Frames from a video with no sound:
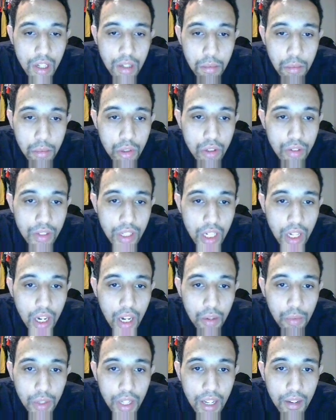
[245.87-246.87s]
Moving
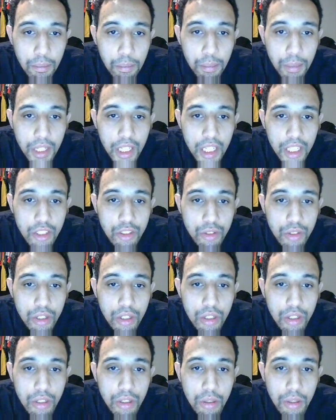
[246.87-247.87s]
on, we have
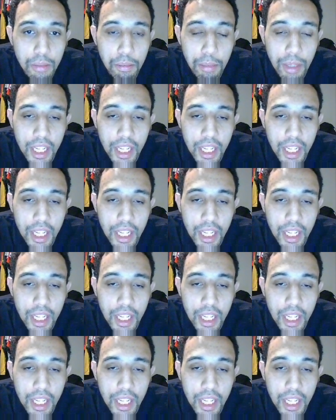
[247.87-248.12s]
Pietro